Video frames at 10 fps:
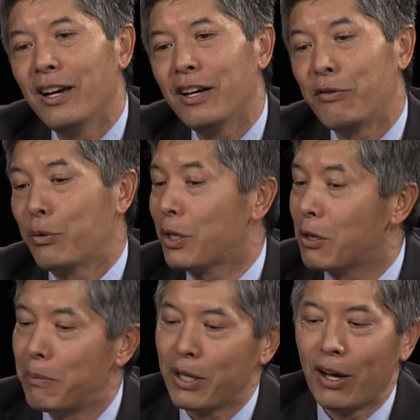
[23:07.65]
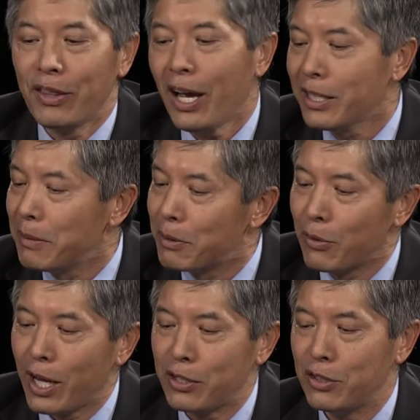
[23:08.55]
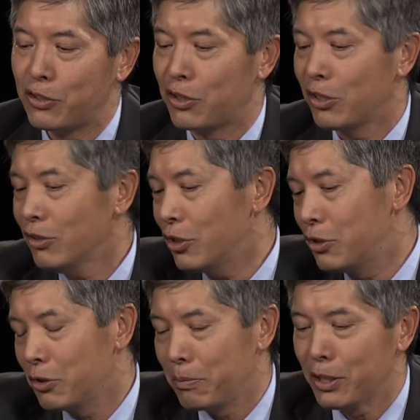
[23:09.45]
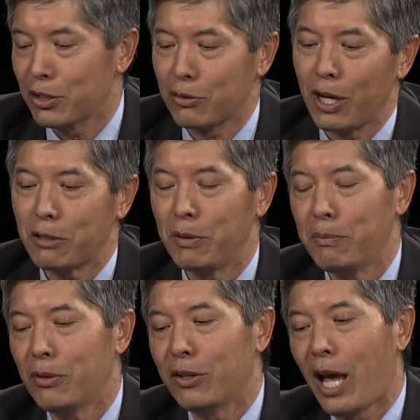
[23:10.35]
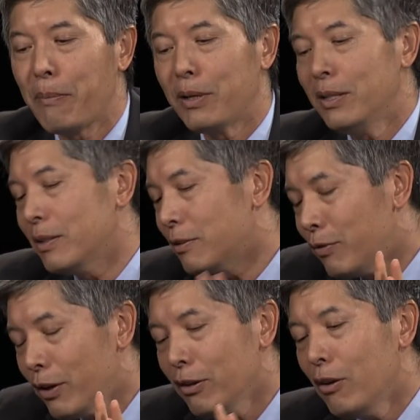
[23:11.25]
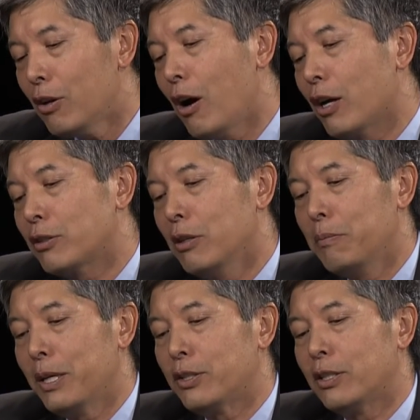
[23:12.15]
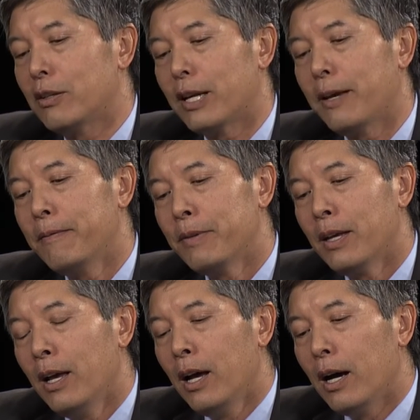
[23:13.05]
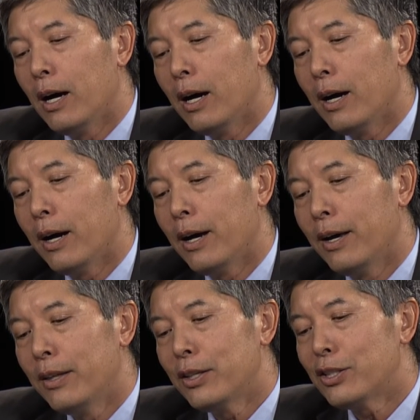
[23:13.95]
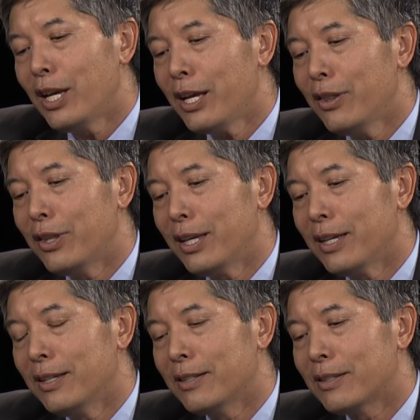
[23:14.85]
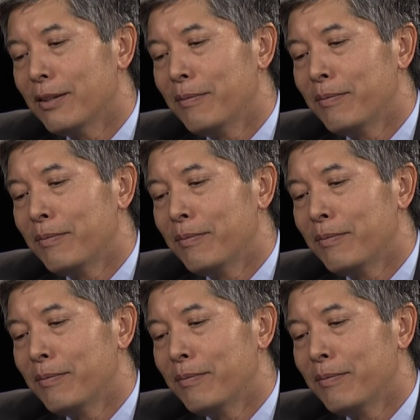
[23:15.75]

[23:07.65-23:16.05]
Uh, if you want to go beyond that, keep a gratitude journal. Just use a piece of scratch paper or a napkin. It's very low cost, low budget. Okay. Uh, the second thing is,